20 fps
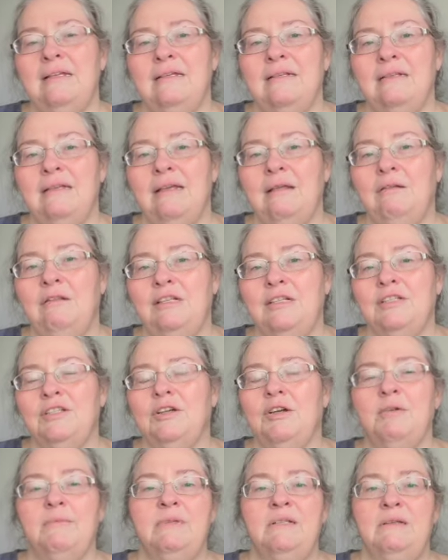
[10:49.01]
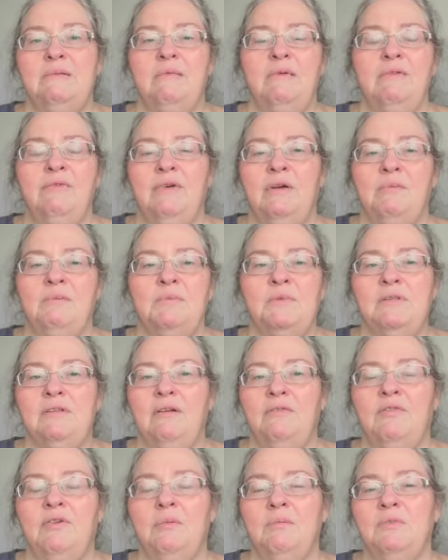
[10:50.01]
it disturbs him if I'm
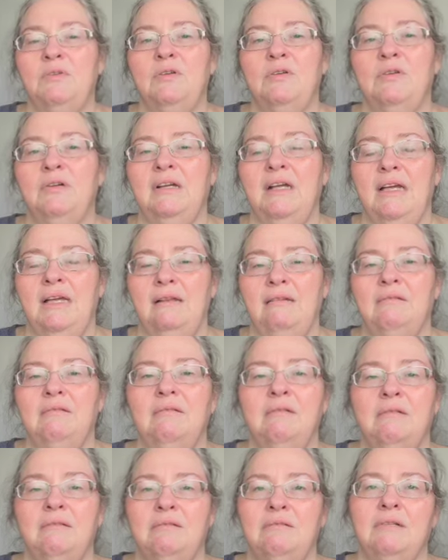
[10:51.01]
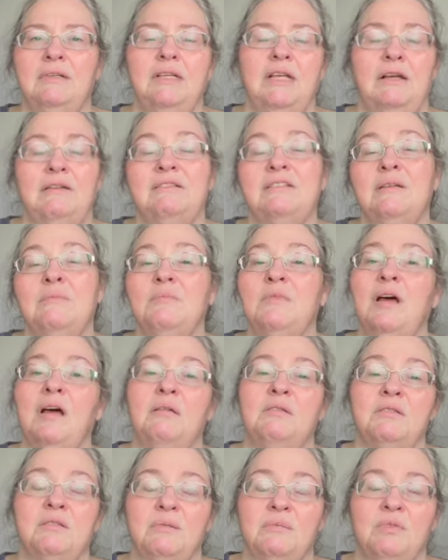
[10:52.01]
talking.
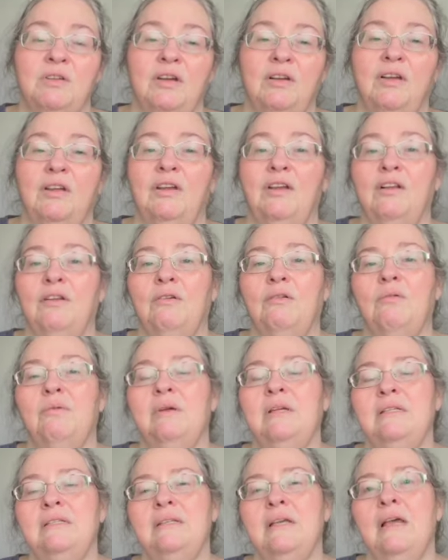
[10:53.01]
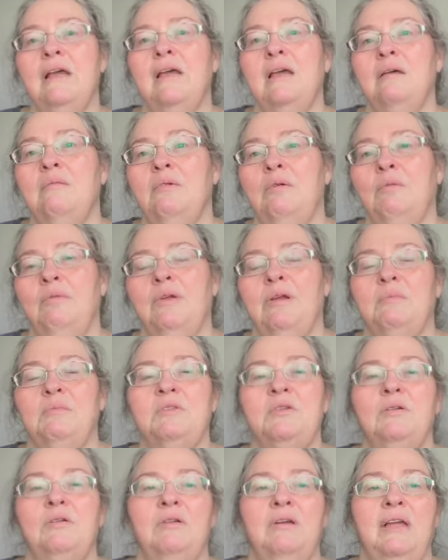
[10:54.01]
Sometimes I'm talking, not always, but when I'm
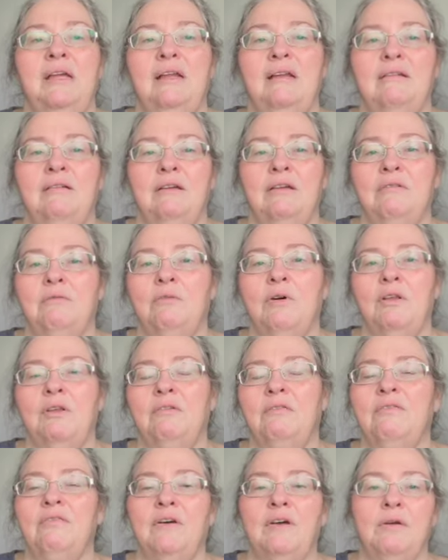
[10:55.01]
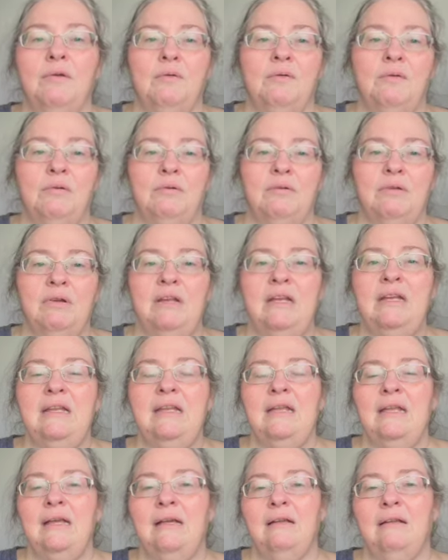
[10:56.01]
talking on the phone or
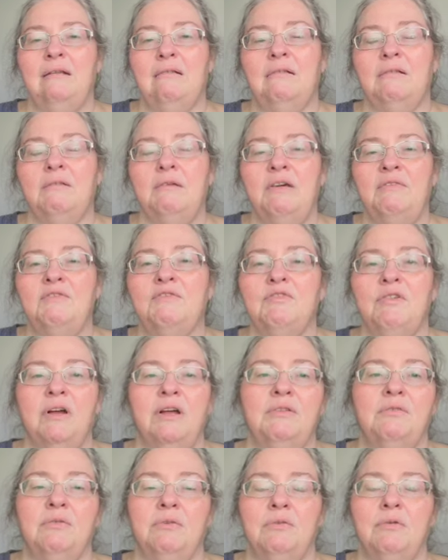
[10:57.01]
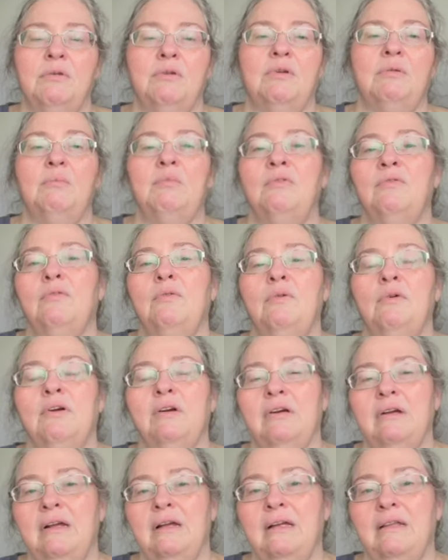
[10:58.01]
anything, and I've tried recording
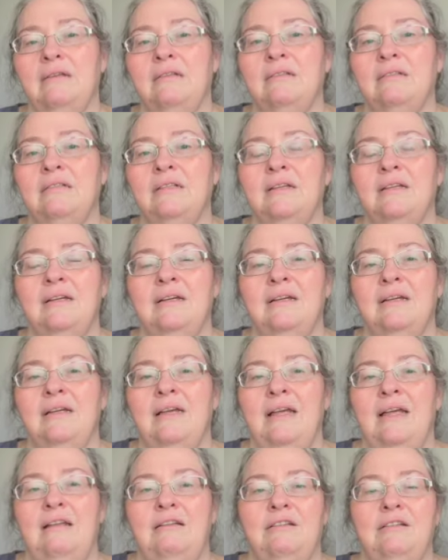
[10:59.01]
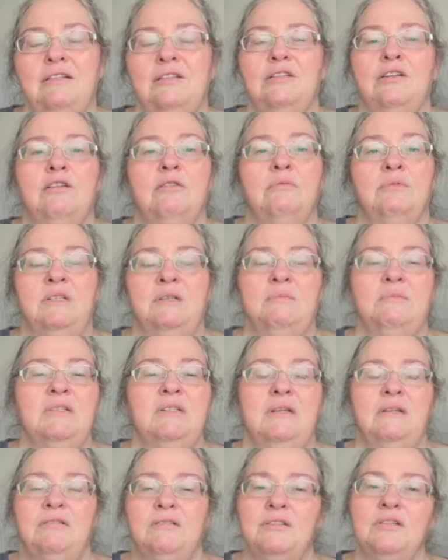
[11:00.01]
before and it disturbs him,
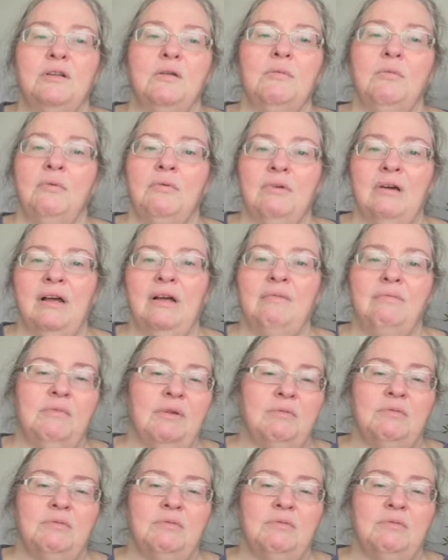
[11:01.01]
so I'm